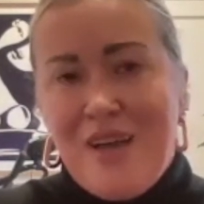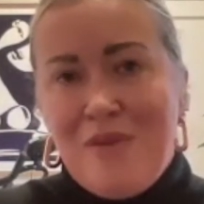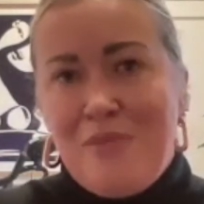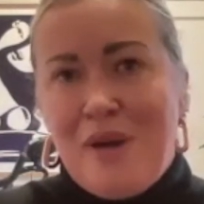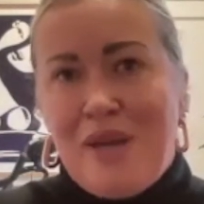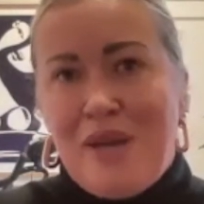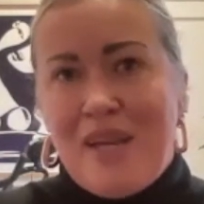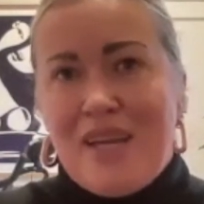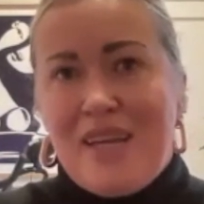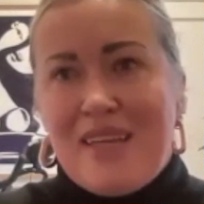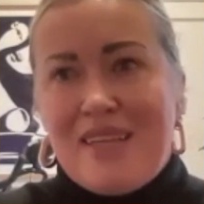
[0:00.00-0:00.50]

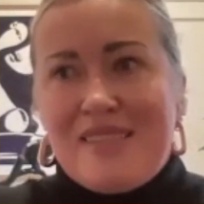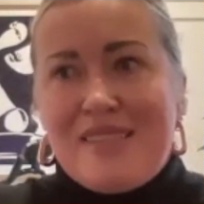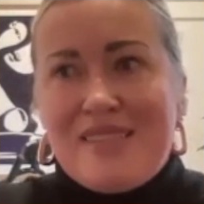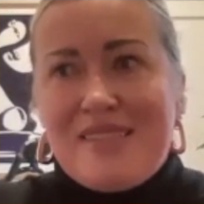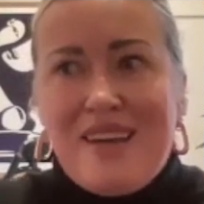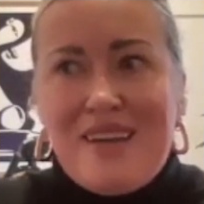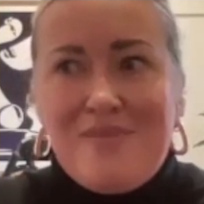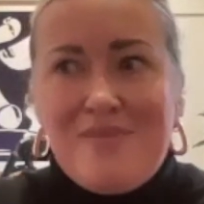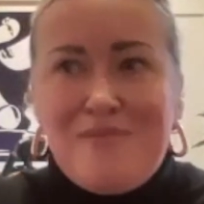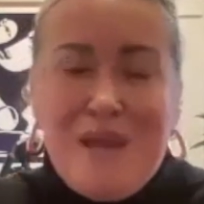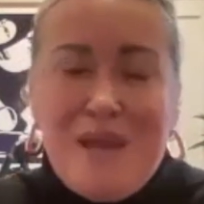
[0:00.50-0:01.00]
but
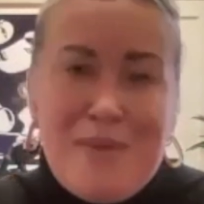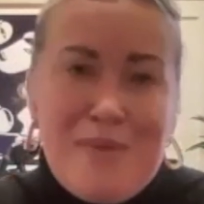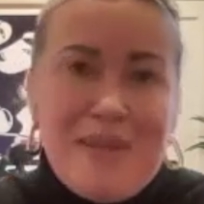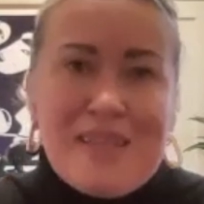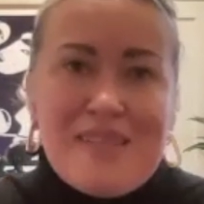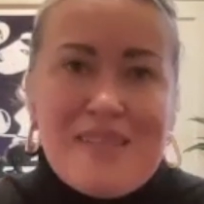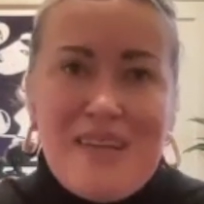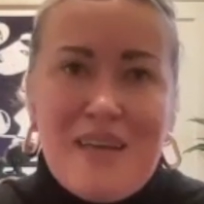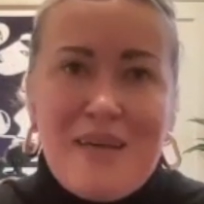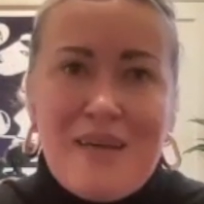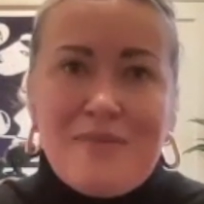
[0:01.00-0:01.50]
maybe
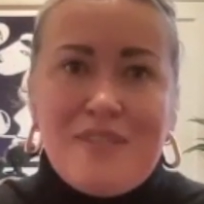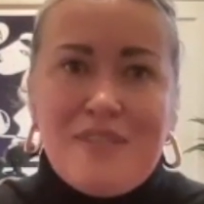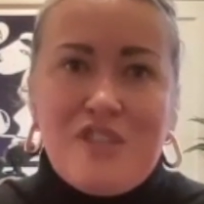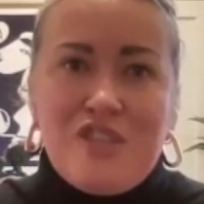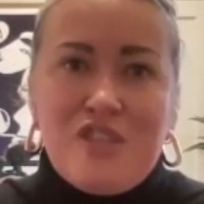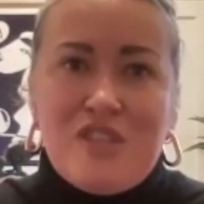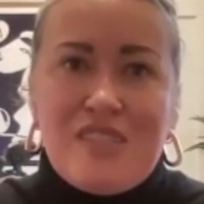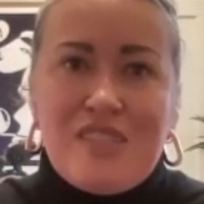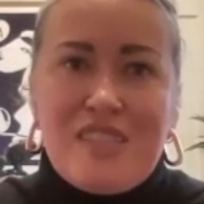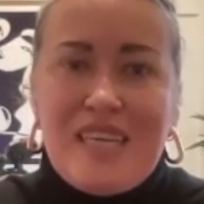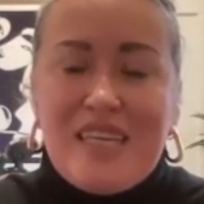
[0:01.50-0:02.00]
it's time to
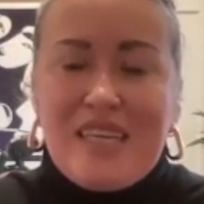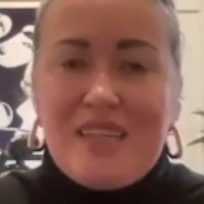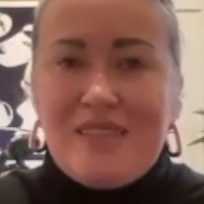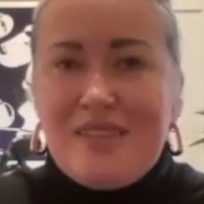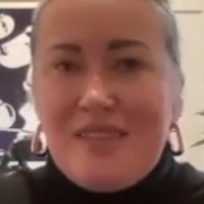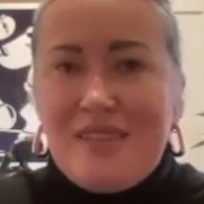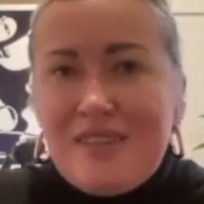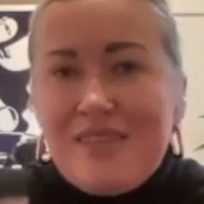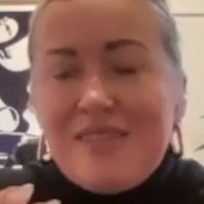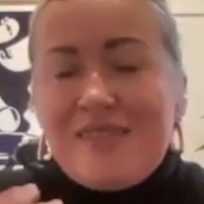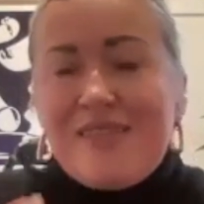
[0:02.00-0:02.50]
just take a
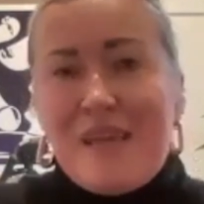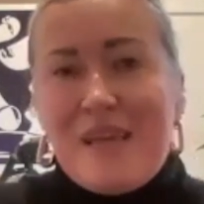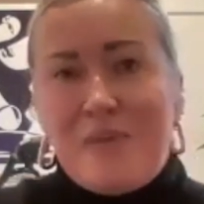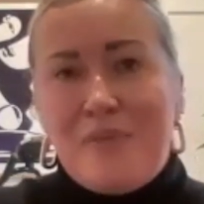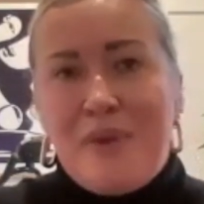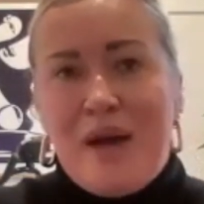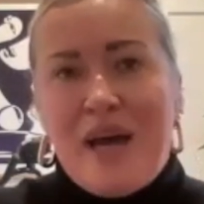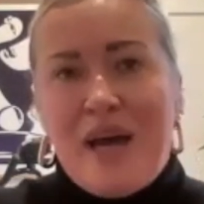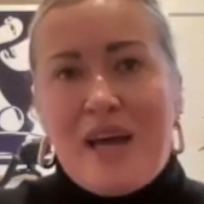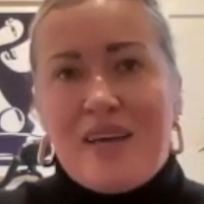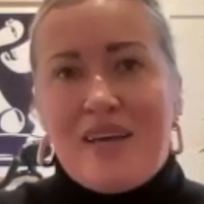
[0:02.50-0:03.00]
little step
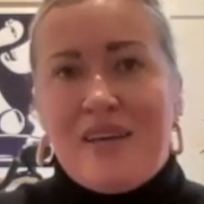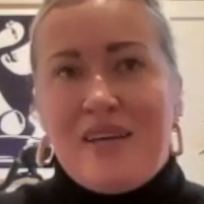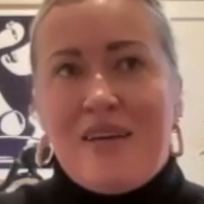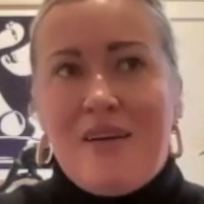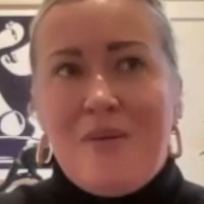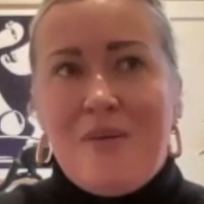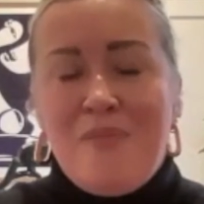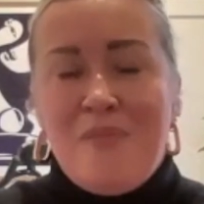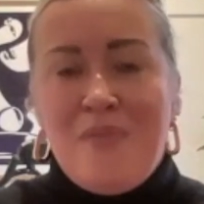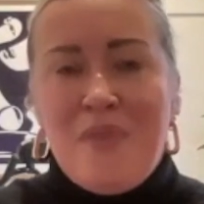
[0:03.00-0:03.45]
back and